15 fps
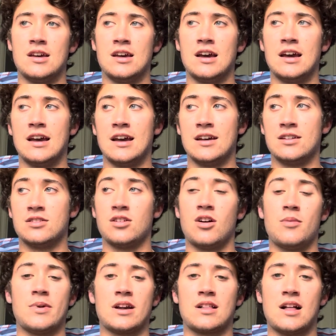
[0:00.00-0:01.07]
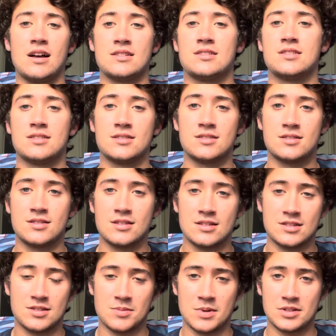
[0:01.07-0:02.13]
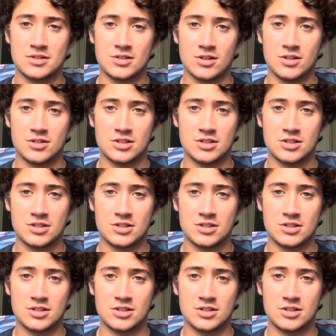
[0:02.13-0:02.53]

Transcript: And all my classes this semester